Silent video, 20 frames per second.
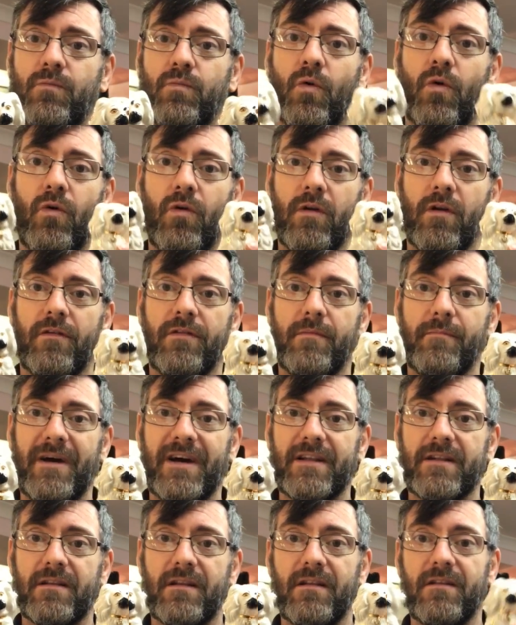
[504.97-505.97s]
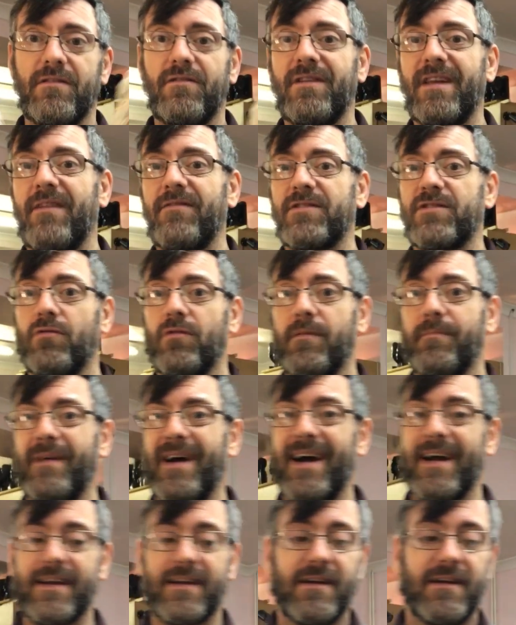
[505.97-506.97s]
wall on the mantle. You never saw the
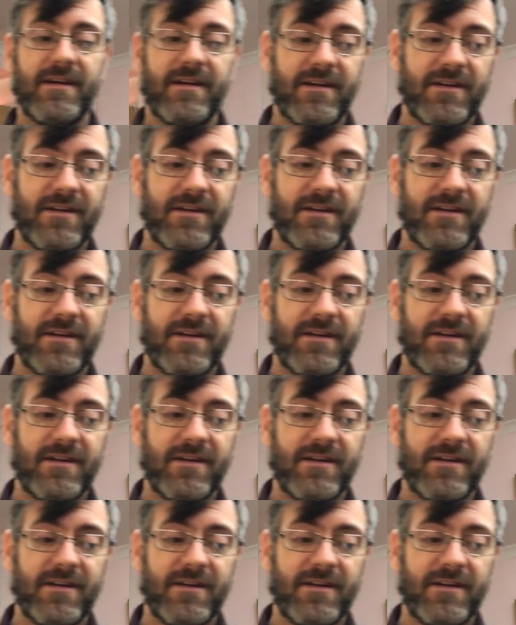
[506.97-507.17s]
back.